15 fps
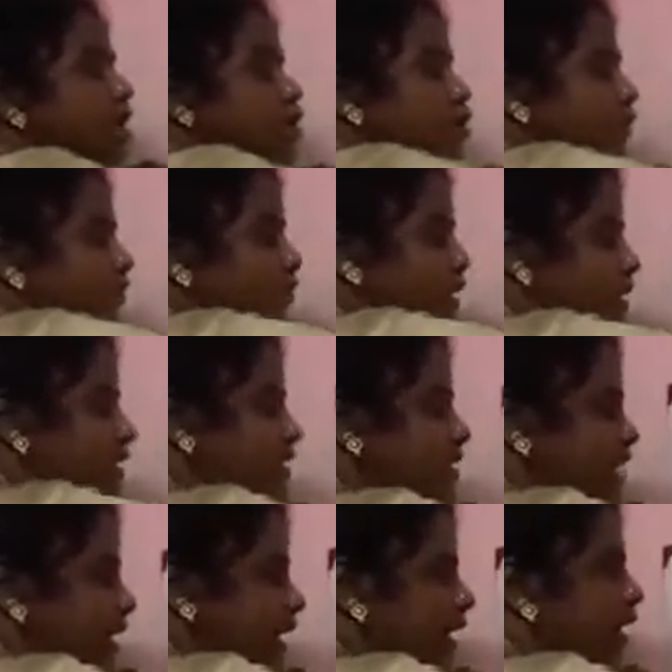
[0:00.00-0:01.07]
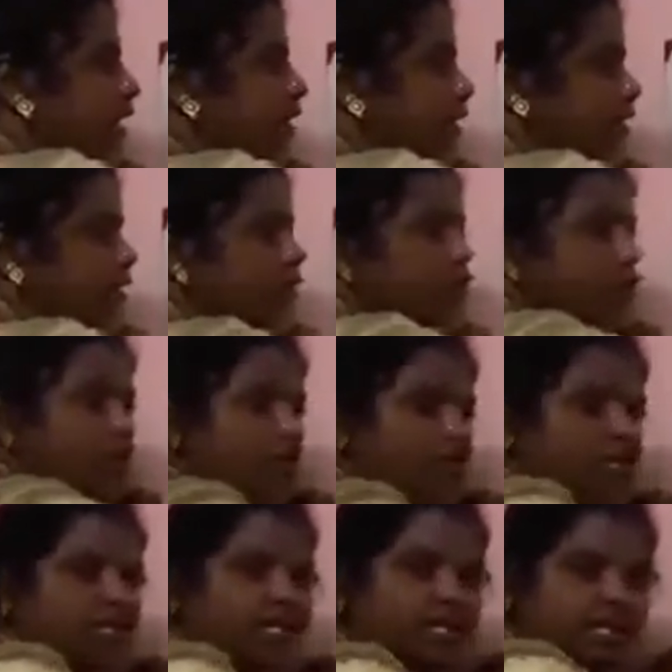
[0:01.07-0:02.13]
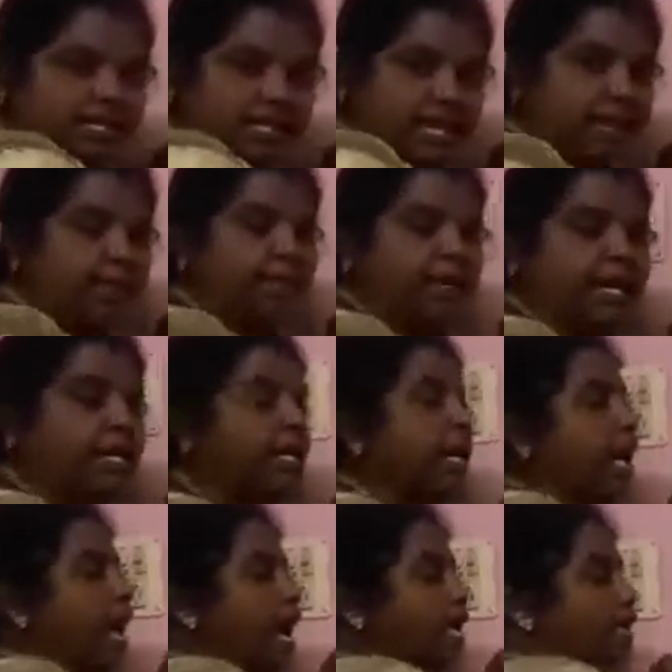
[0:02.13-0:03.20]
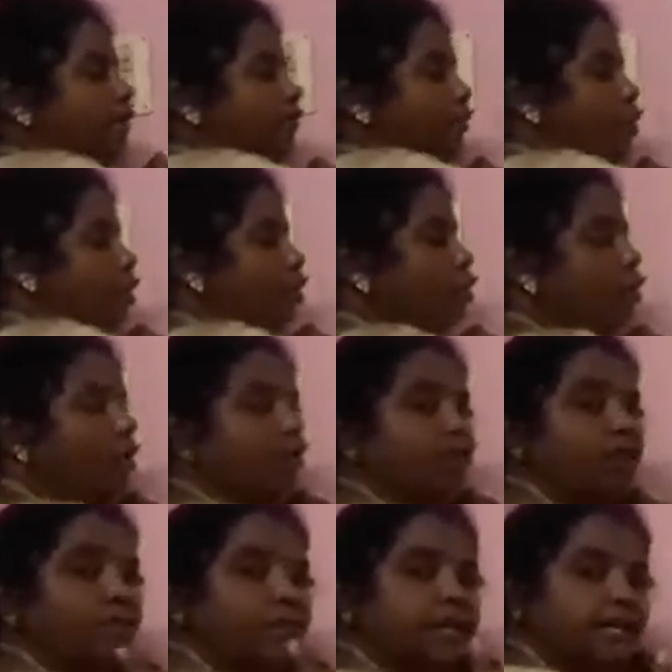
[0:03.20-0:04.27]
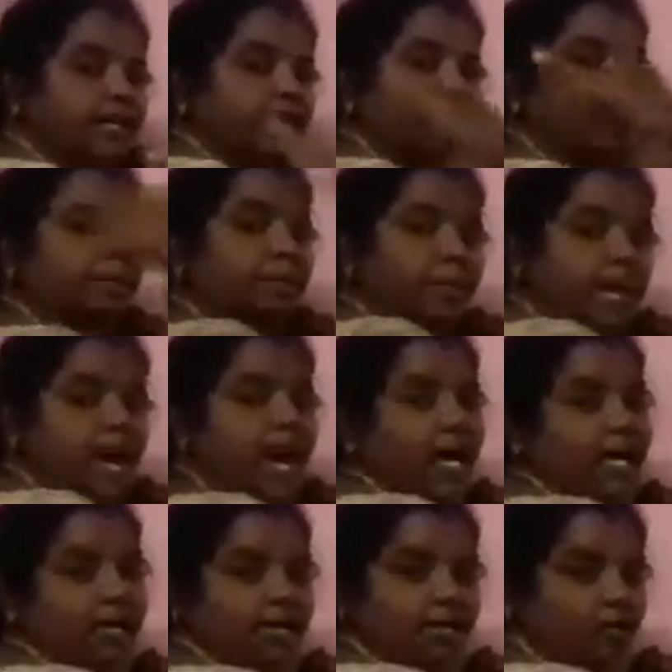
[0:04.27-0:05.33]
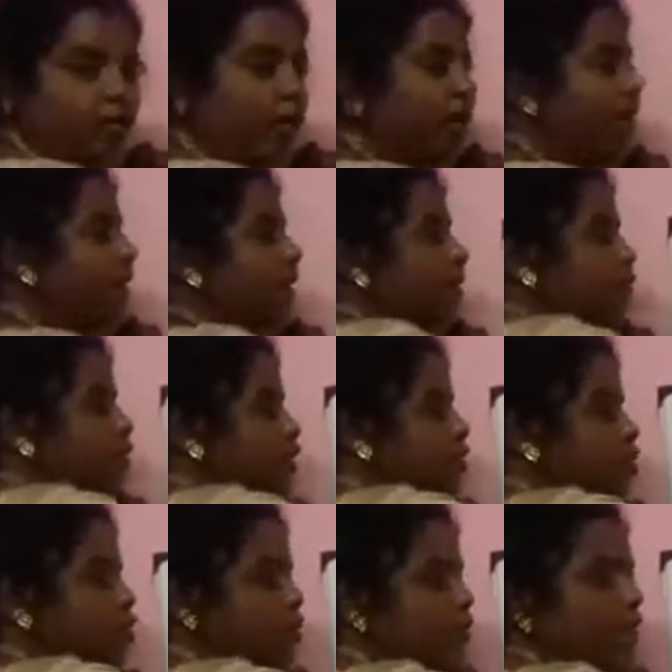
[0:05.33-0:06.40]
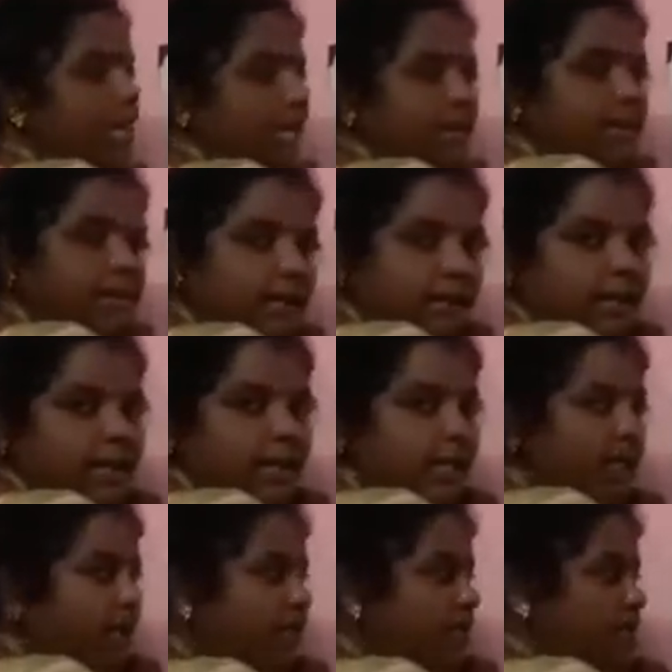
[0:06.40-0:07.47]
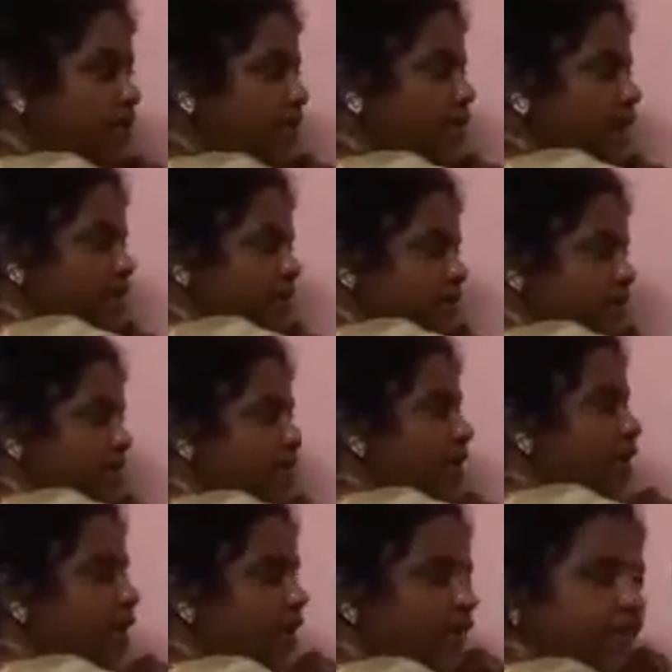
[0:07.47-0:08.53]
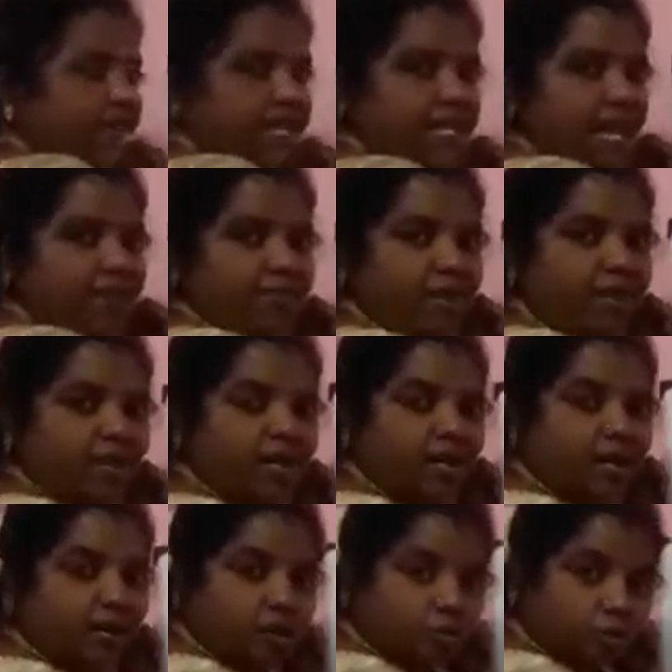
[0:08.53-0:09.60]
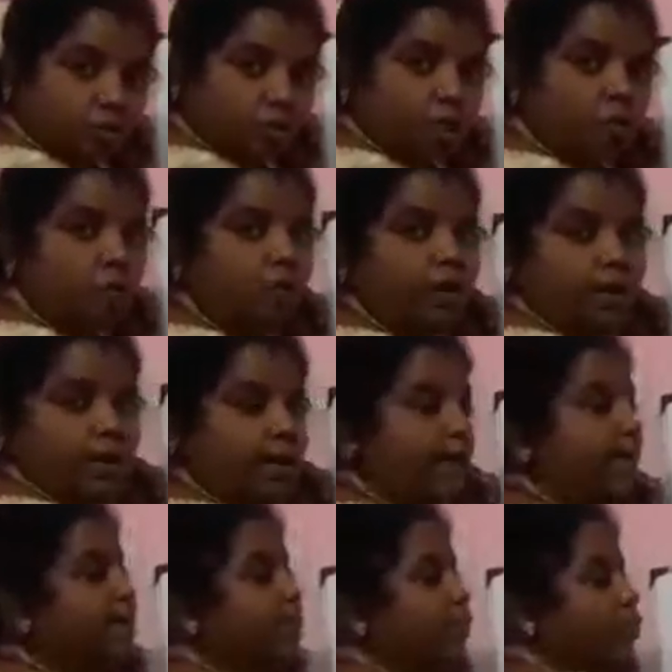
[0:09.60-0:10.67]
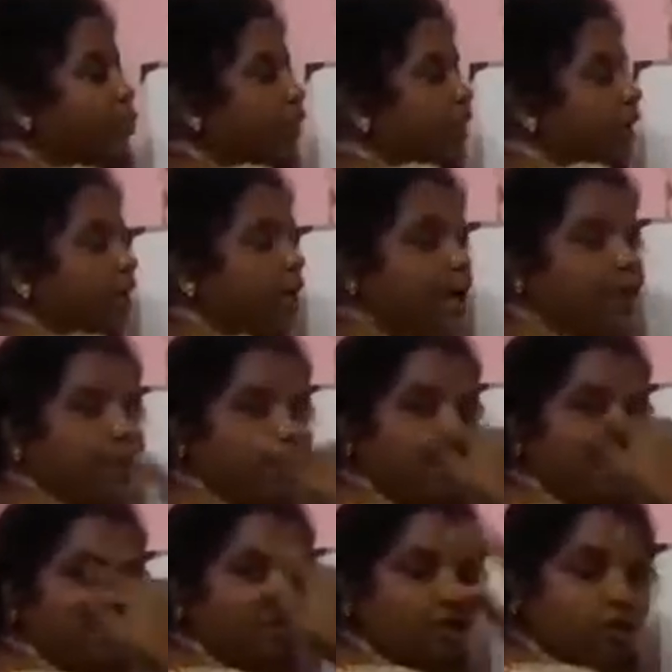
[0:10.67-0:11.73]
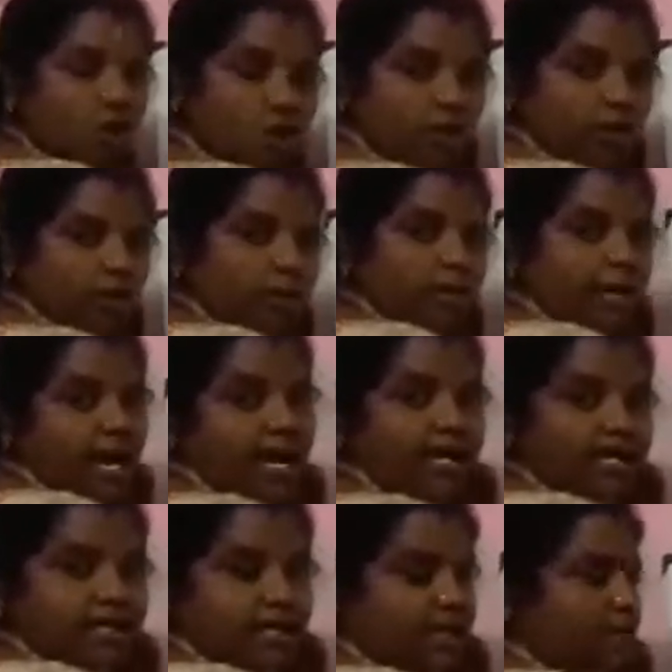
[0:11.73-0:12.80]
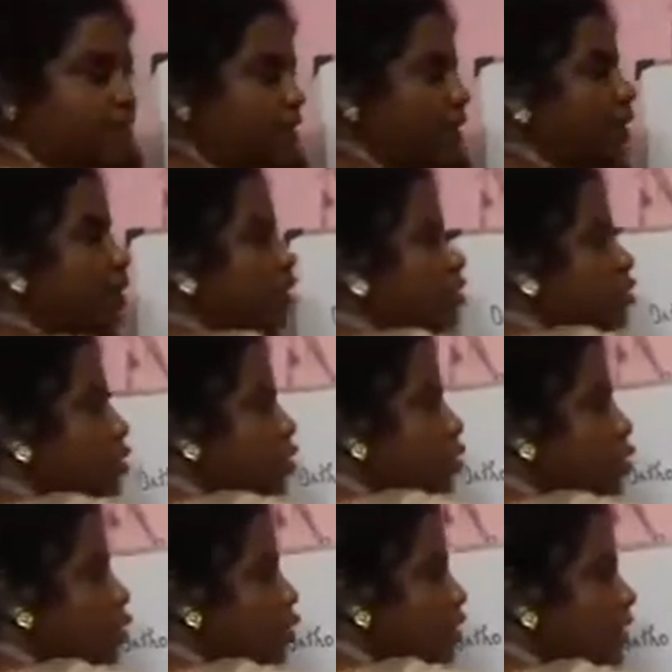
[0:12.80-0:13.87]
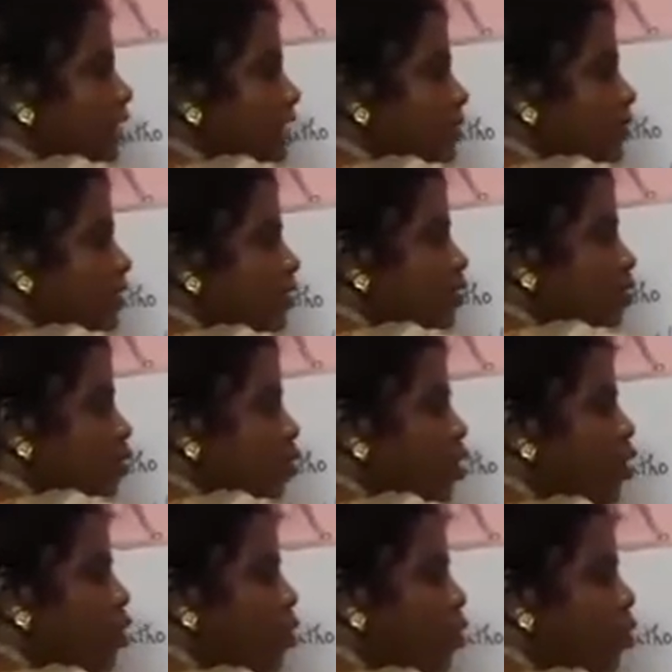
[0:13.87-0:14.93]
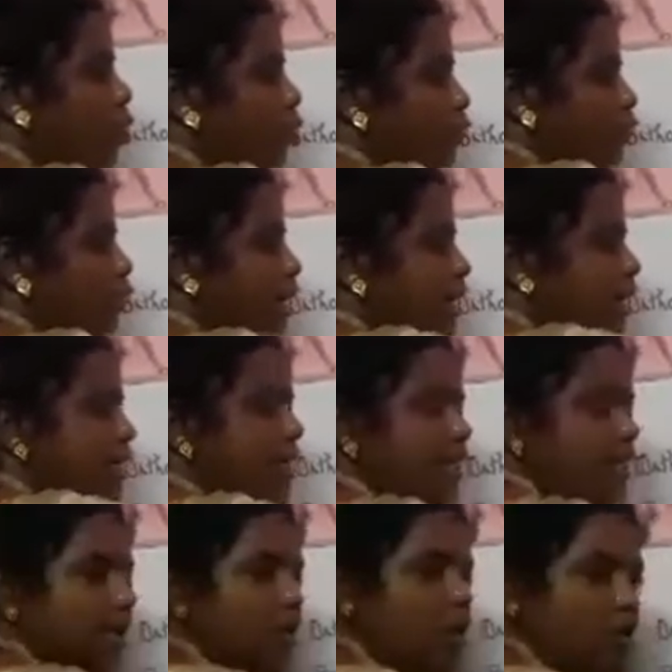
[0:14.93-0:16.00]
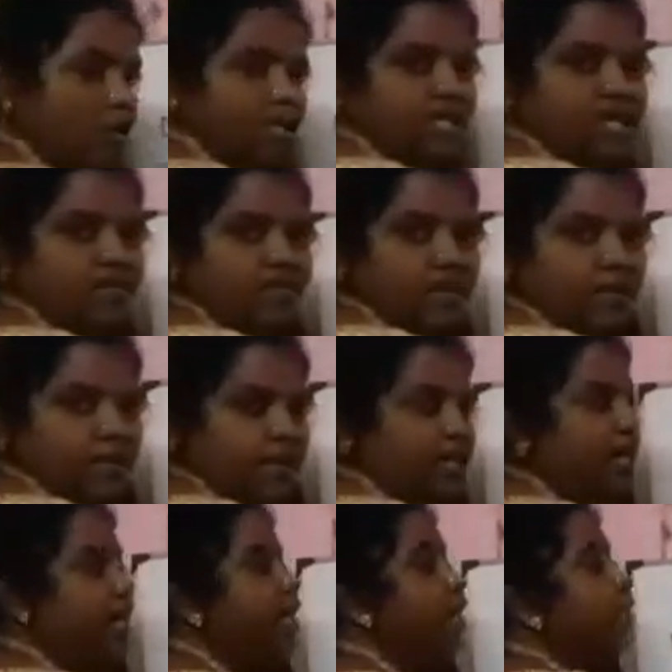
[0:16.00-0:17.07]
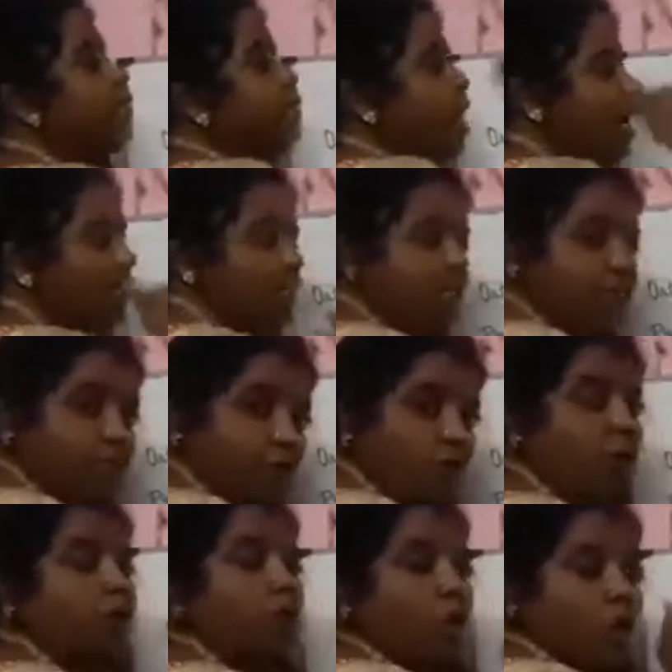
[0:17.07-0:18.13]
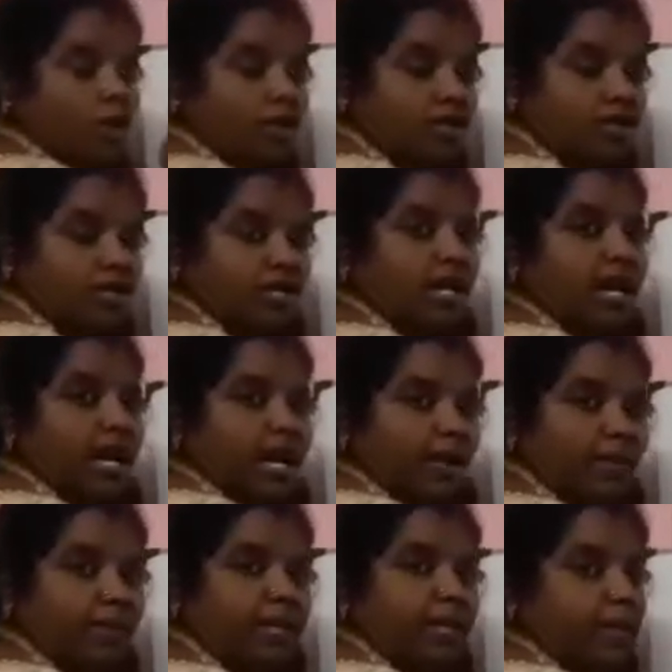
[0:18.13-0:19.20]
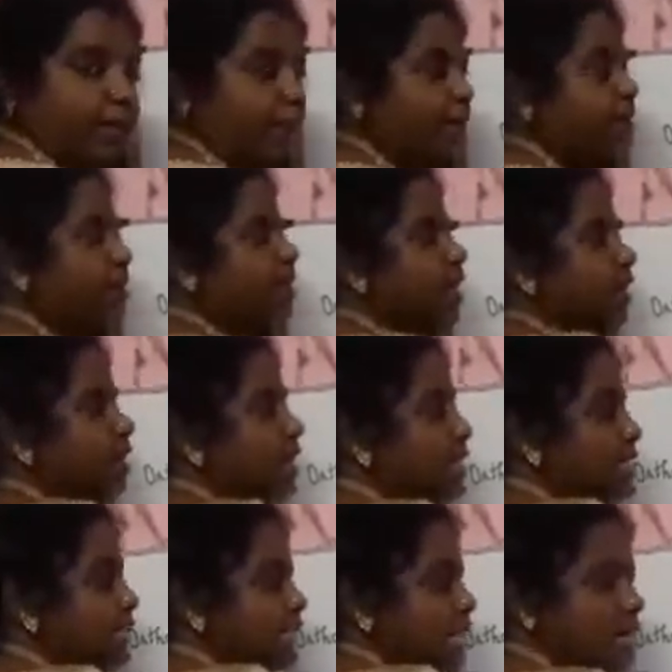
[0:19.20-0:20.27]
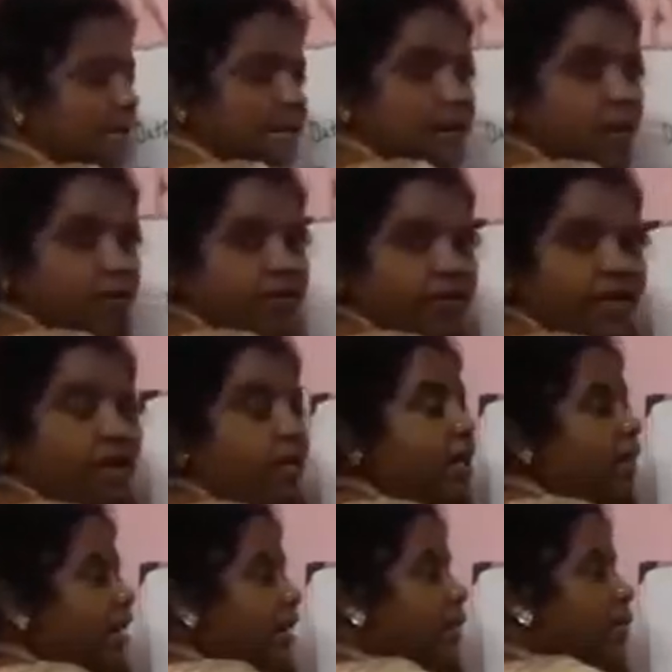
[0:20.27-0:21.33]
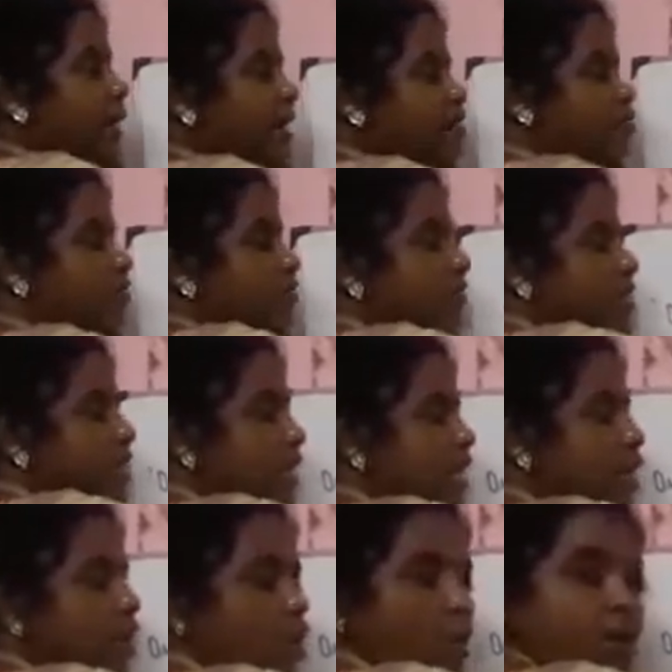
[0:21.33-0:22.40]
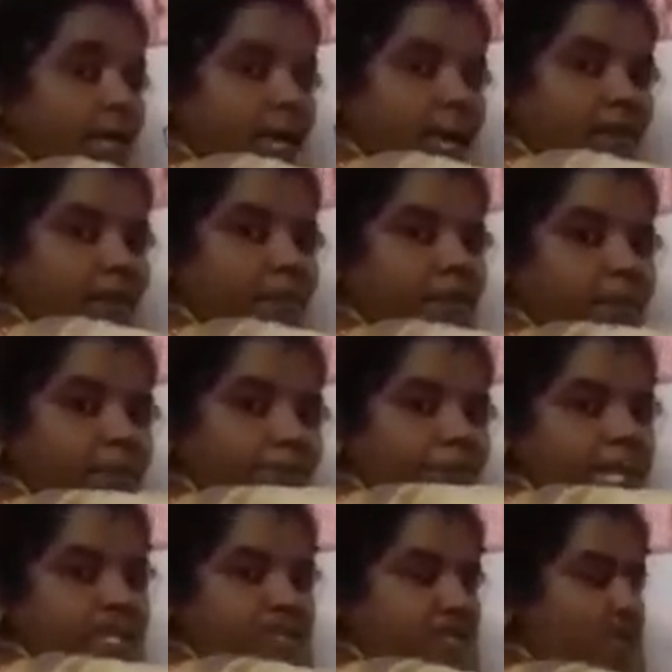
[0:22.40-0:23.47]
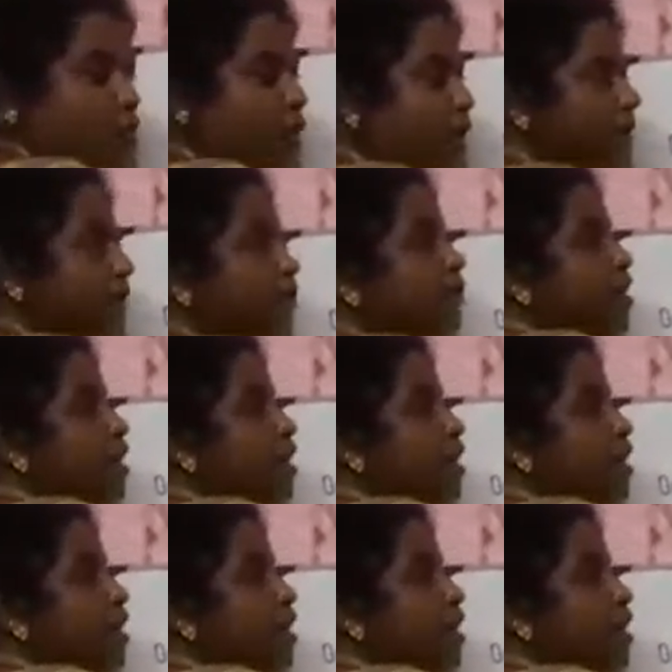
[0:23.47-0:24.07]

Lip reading: The first, second, third oxygen in the same plane, and the fourth one will be in the behind it. Okay, so it should be like a 3D imagination. If it has been in a 2D, we can never be shown the behind structure. So usually it has been OO, only the 3 oxygen will be there, and the fourth oxygen have been represented at the center of the, in place of silicon I have been placed it. Okay.